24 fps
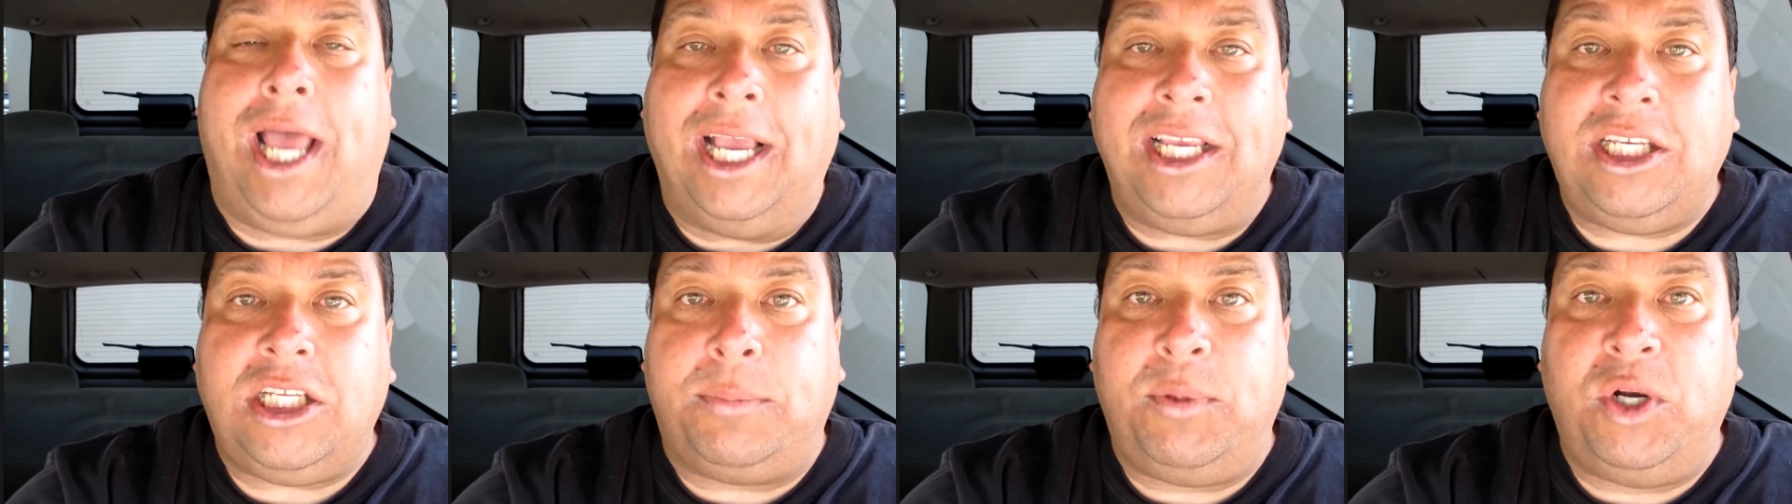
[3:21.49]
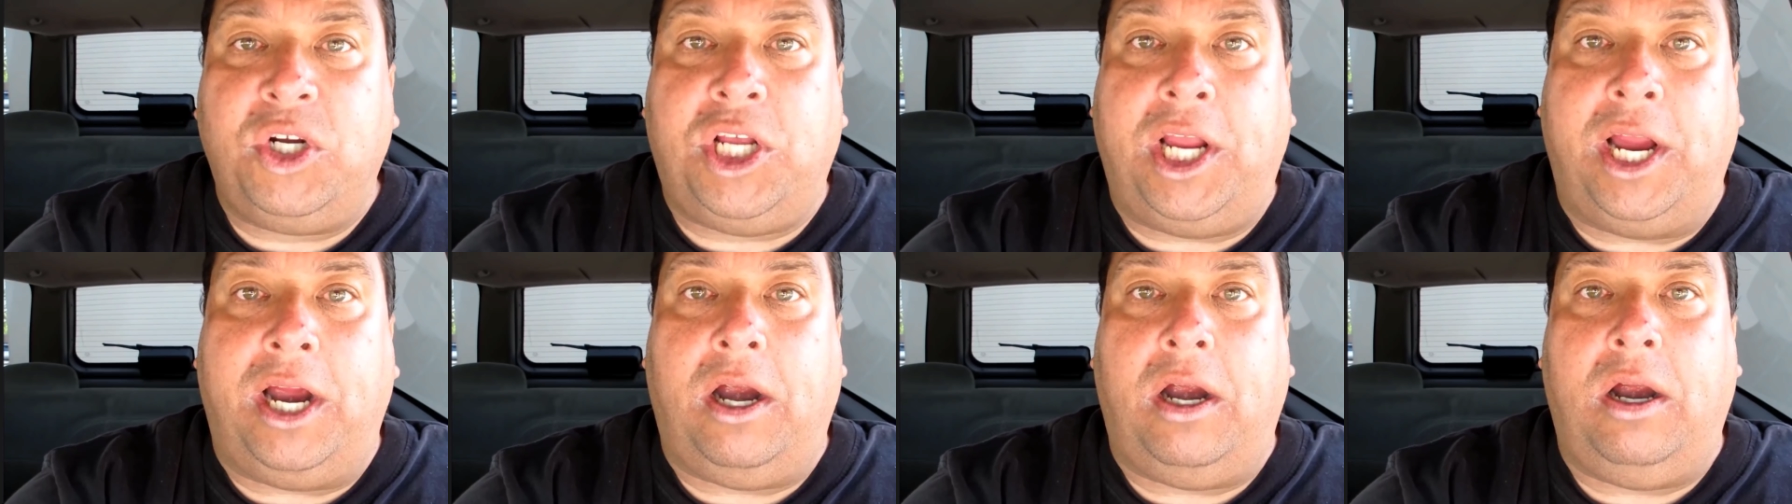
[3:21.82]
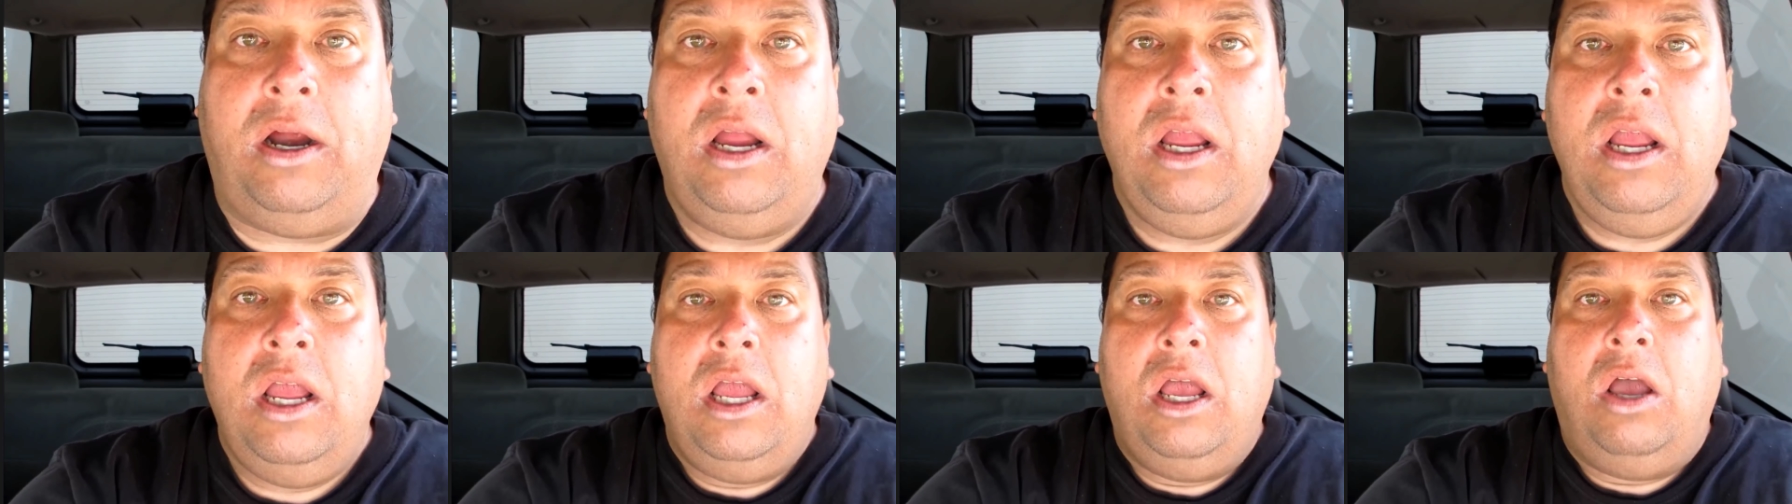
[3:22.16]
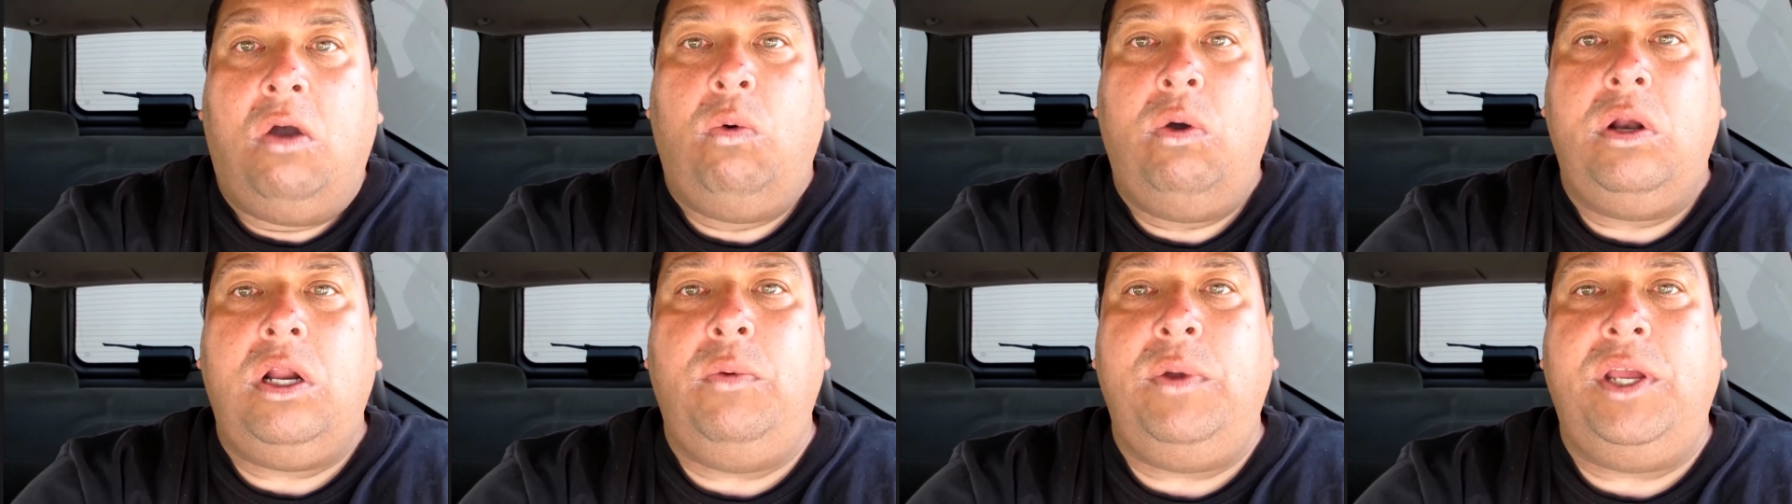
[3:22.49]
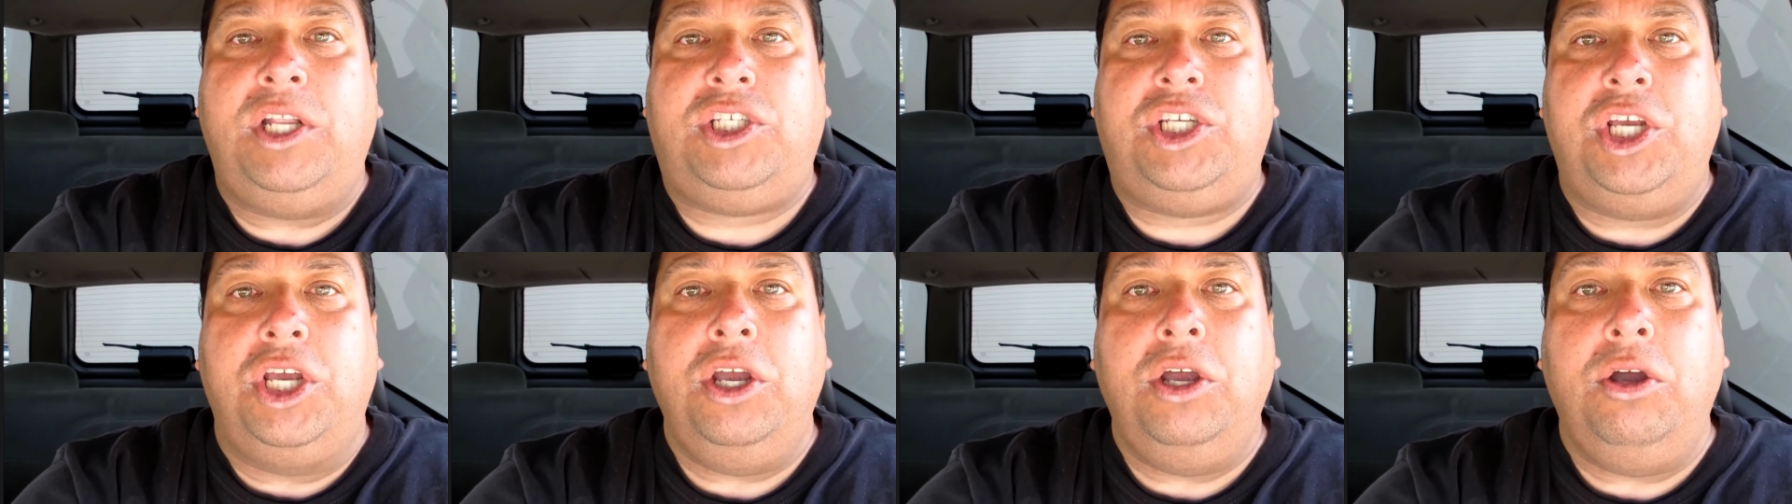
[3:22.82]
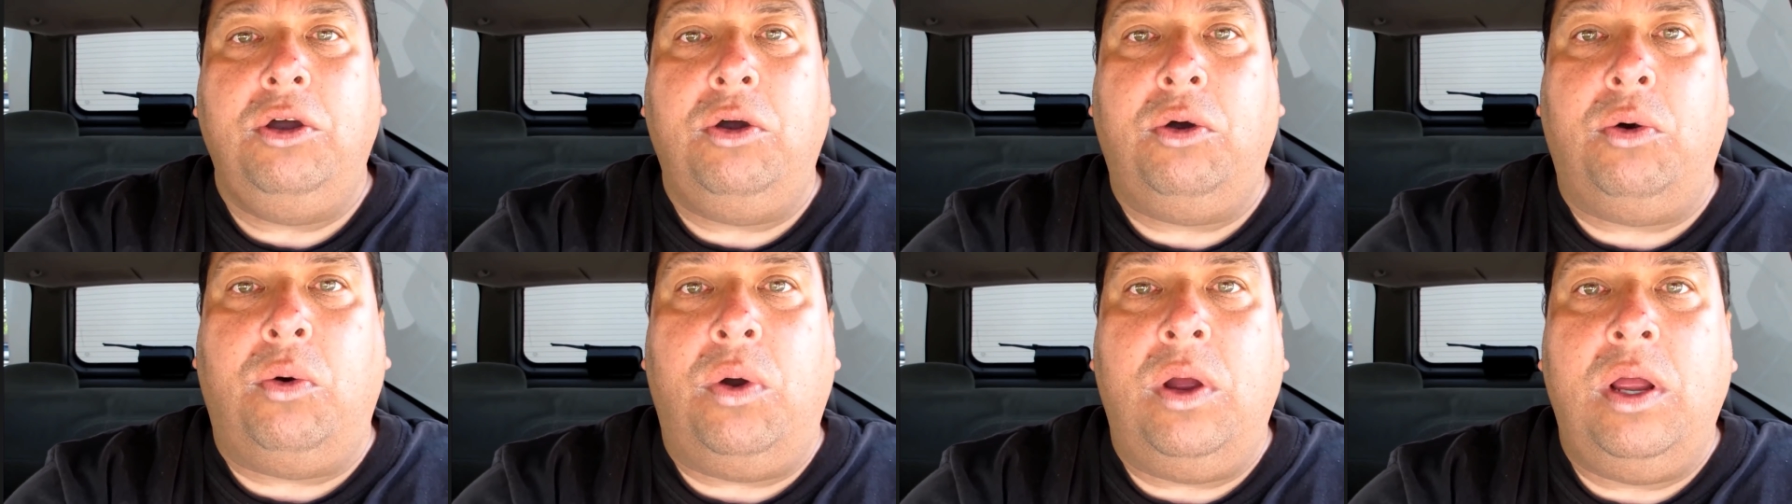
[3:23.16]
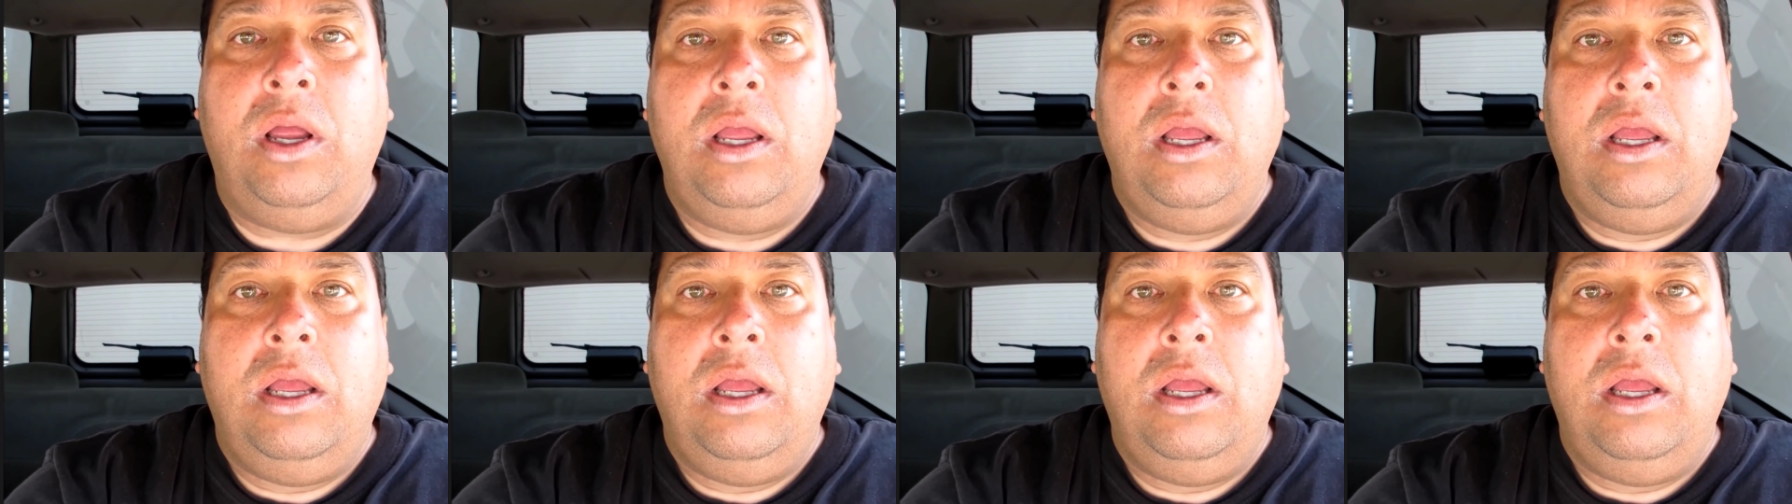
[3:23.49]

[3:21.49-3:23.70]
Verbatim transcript: customers here. What do we do?